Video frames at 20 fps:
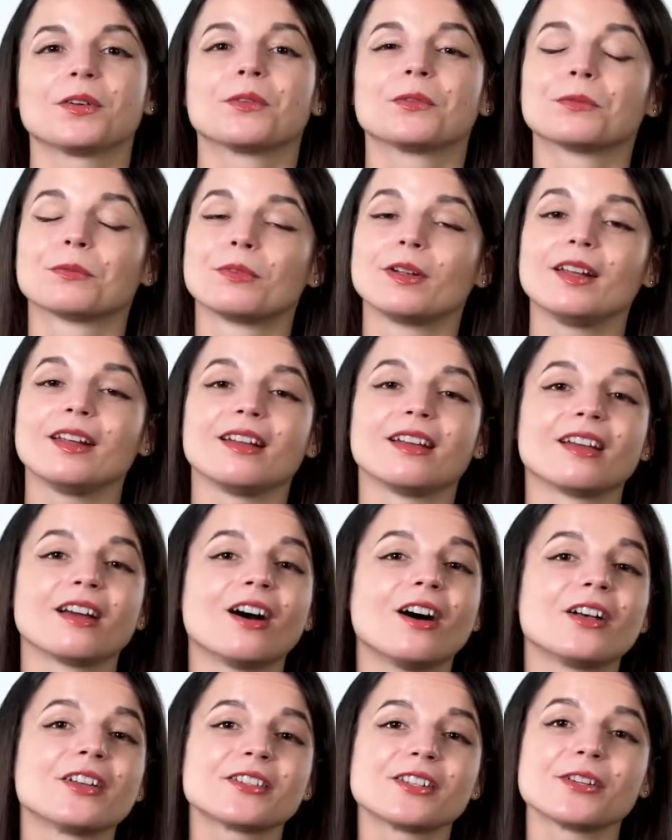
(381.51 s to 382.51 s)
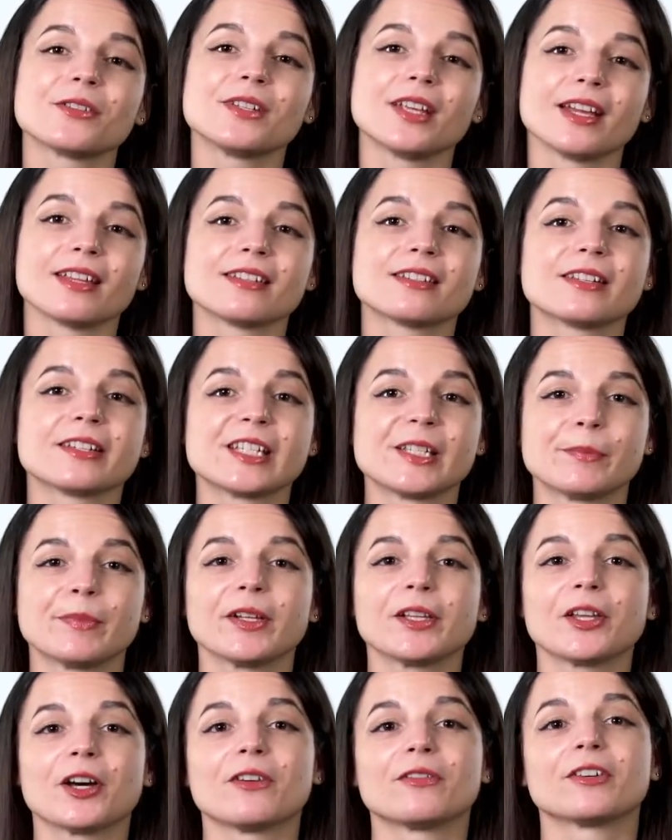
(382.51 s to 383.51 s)
Reading also tends to
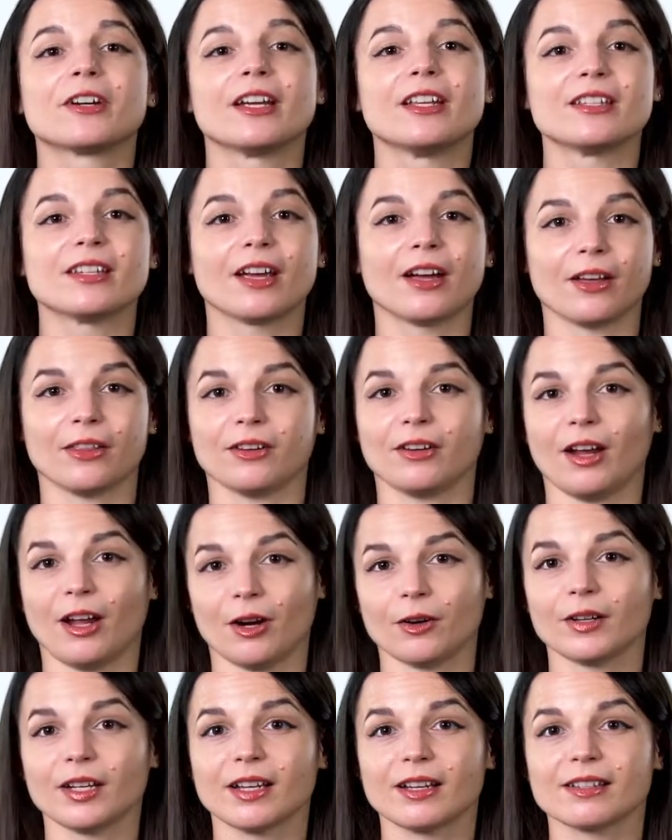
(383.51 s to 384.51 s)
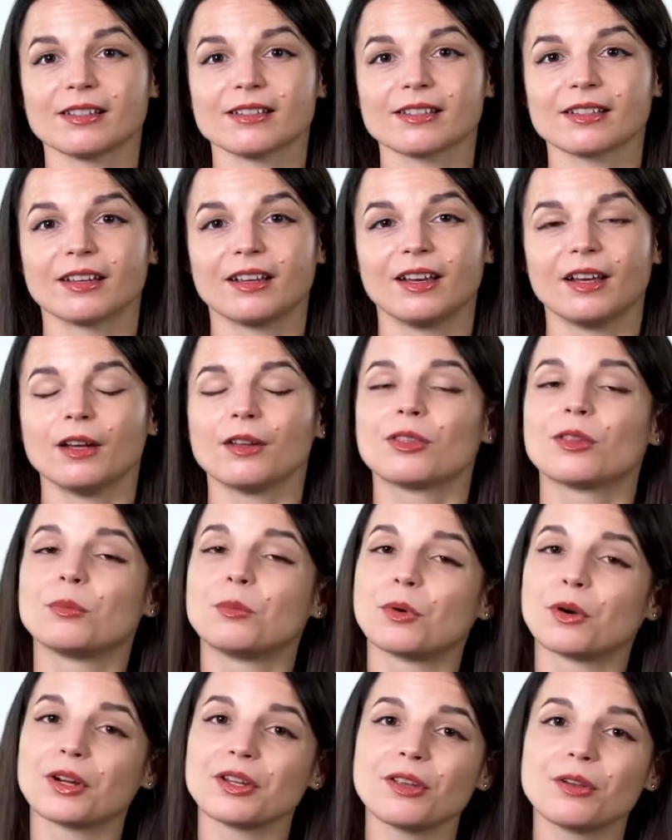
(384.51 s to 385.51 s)
spill over into other areas. The
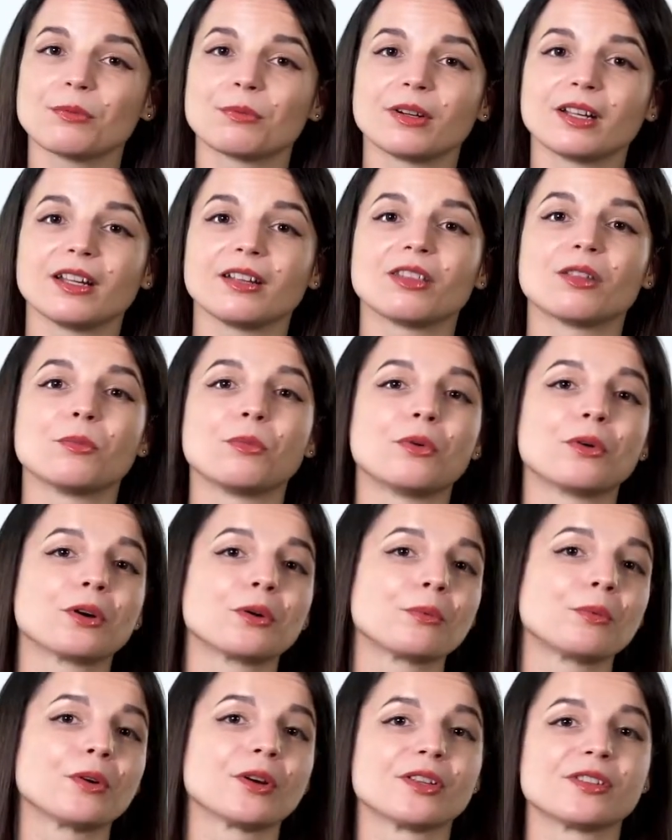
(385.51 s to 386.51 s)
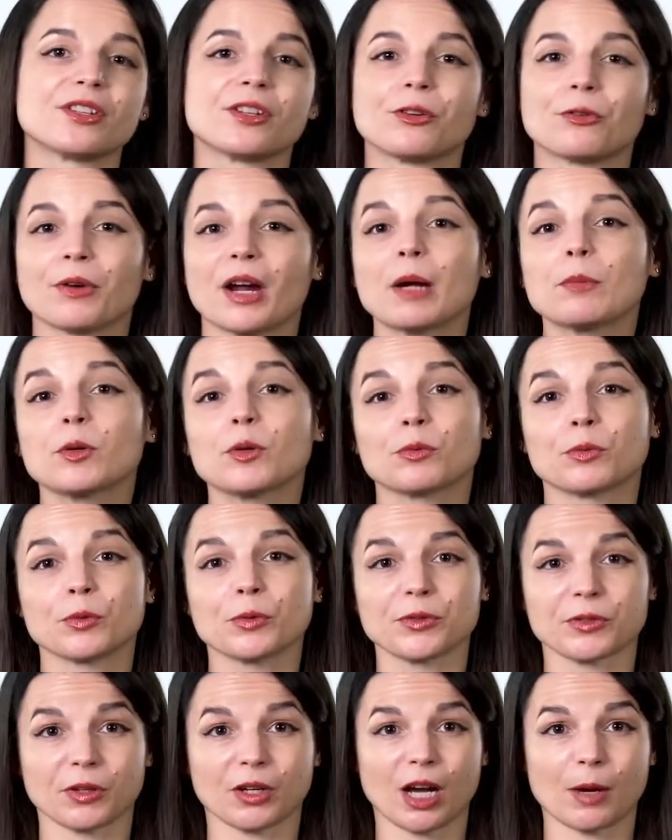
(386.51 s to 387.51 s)
more you read, the more words and grammar
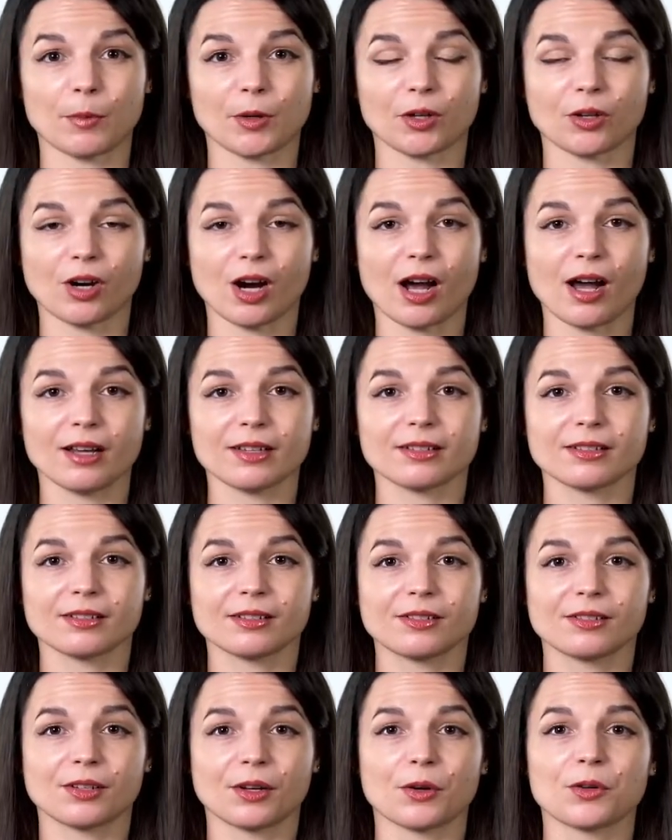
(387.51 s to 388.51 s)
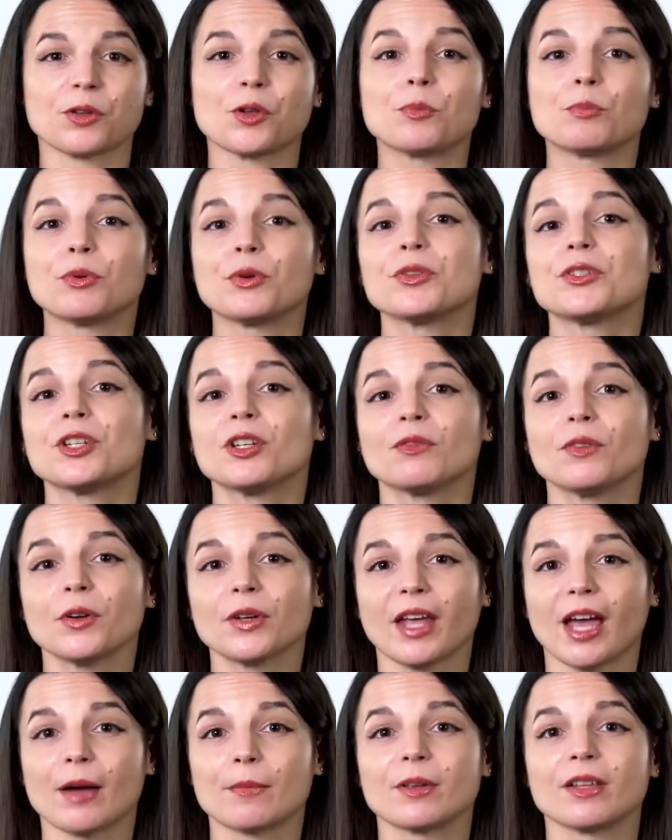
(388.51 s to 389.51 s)
rules you come across, so you boost your
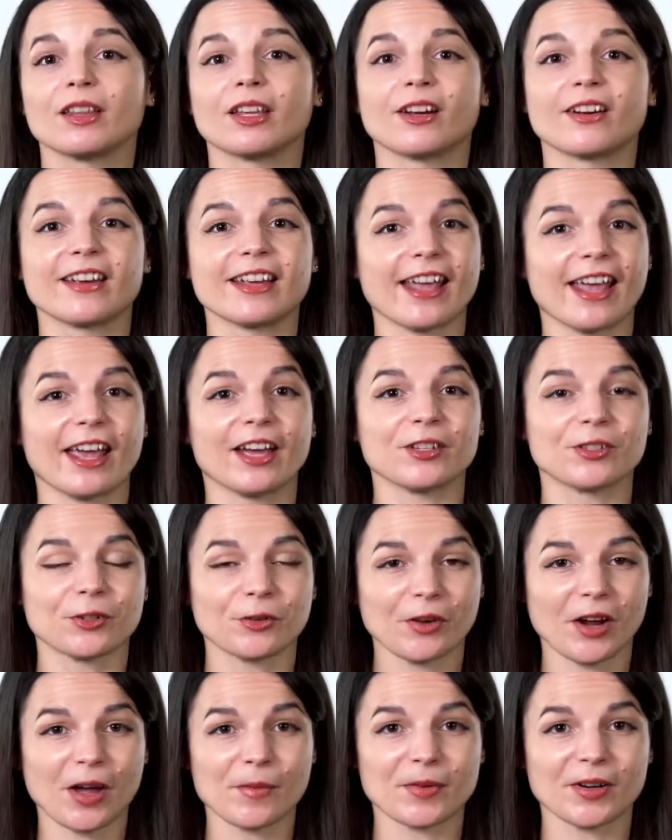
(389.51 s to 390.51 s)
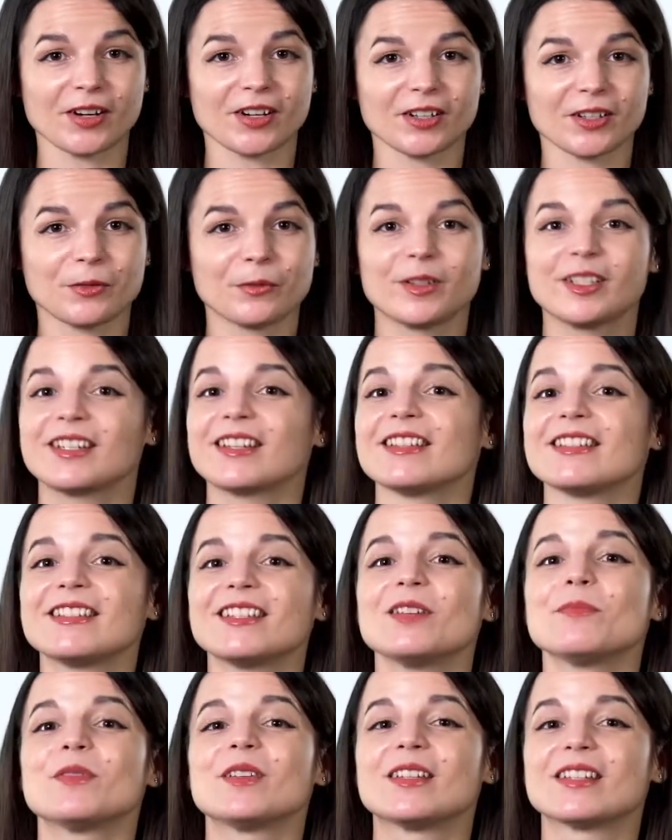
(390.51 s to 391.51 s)
vocabulary and grammar, which can
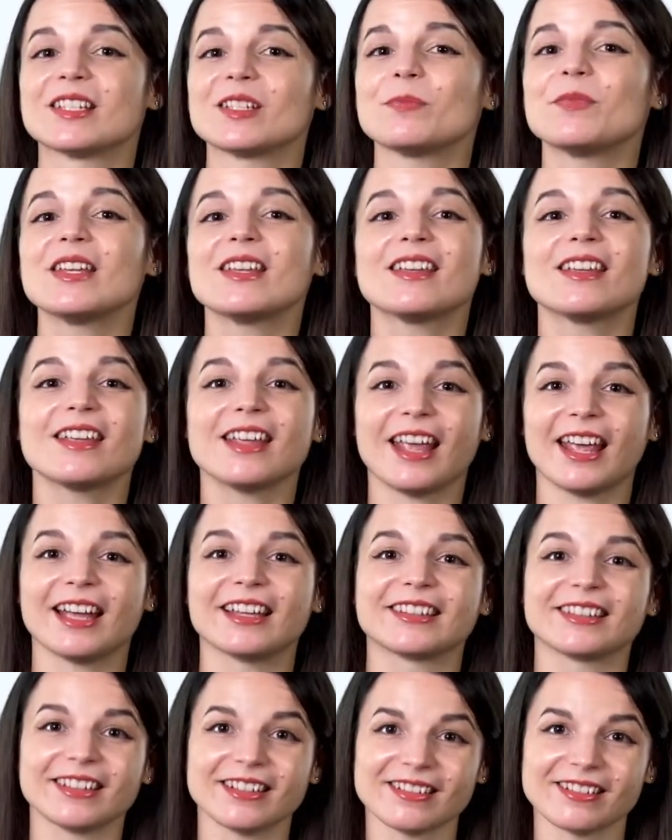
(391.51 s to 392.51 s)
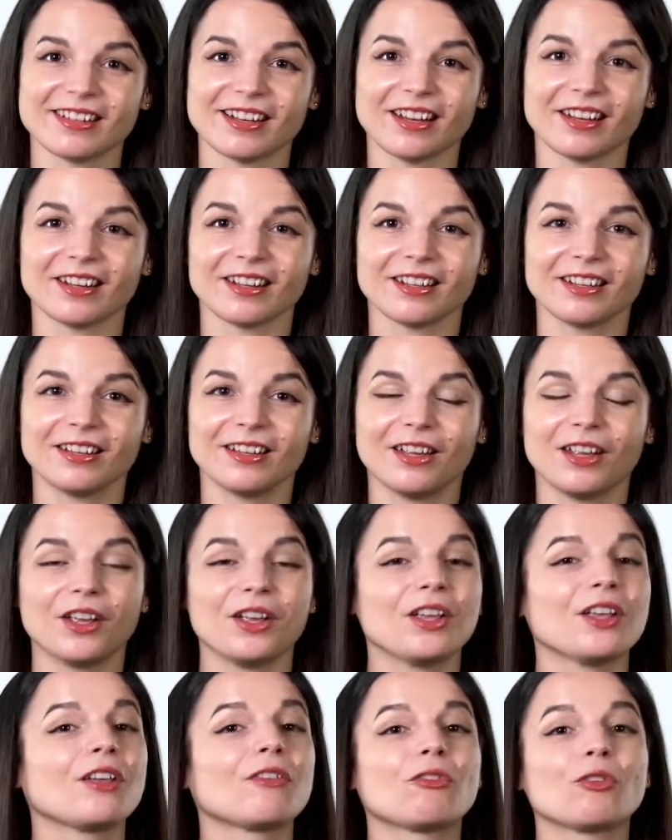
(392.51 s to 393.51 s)
seep into speaking and listening.
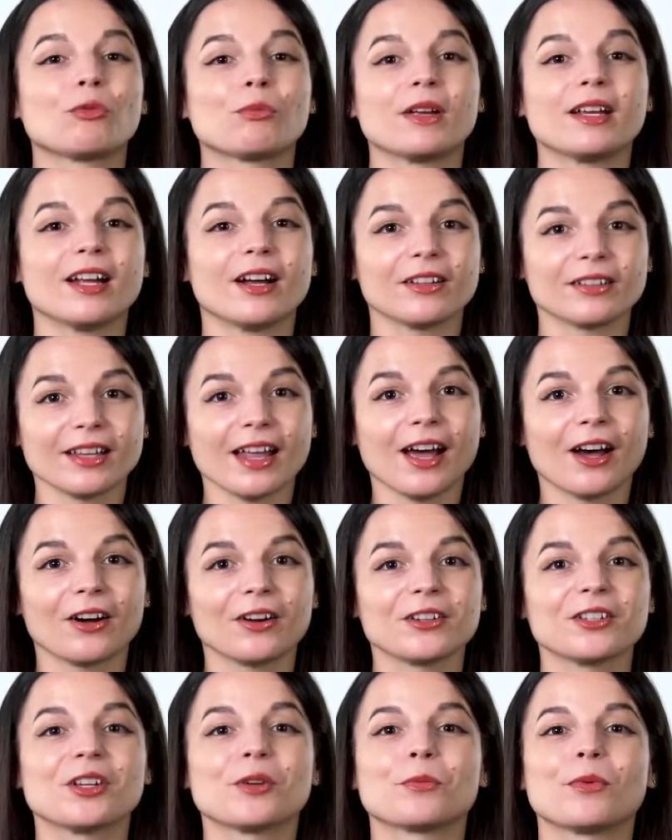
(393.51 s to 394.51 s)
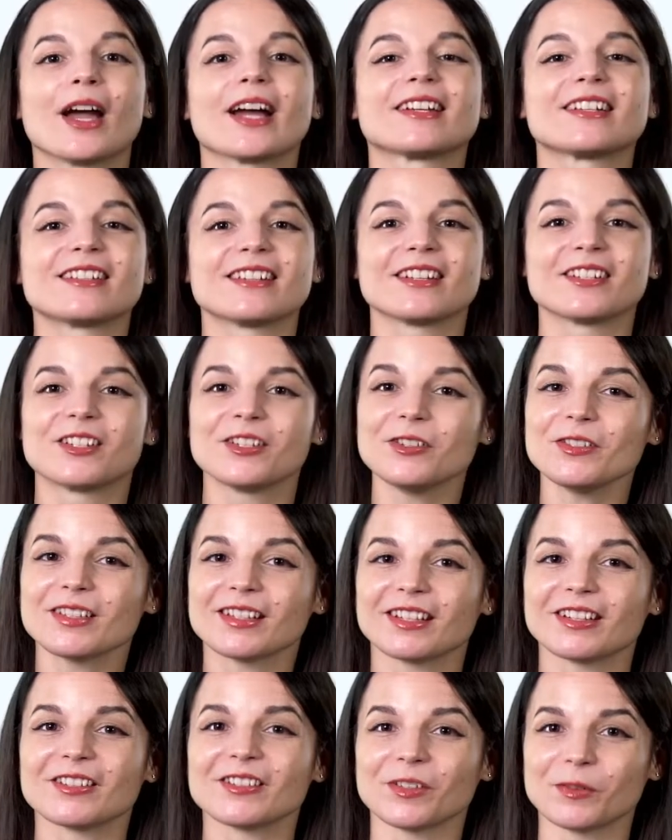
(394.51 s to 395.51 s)
If you read out loud, you're practicing two
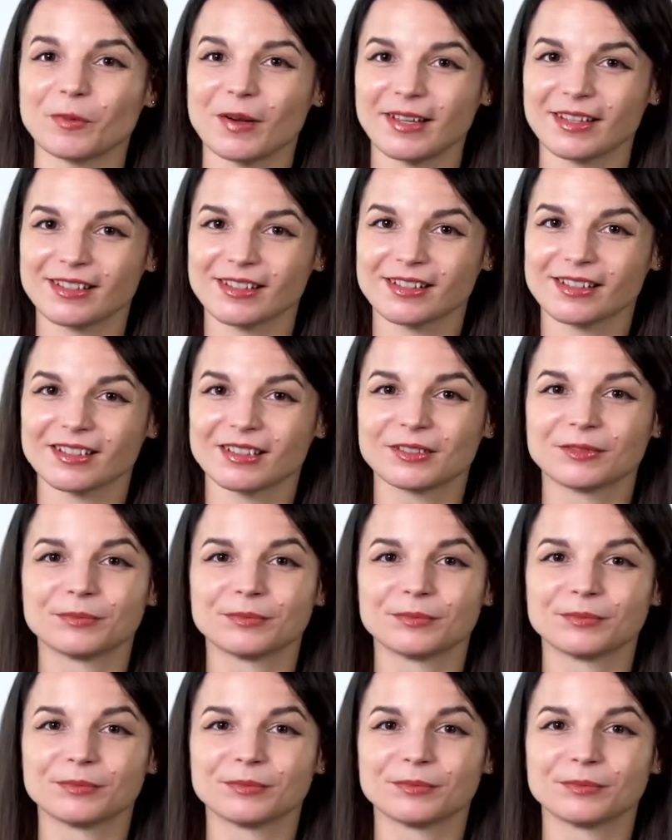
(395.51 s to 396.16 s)
skills at once.